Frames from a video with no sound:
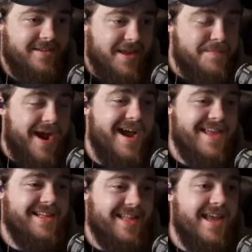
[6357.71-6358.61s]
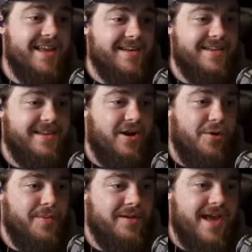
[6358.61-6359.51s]
and buy that land and
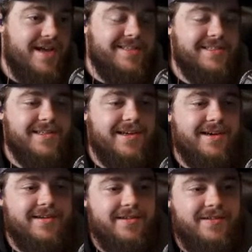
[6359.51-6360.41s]
all build houses there.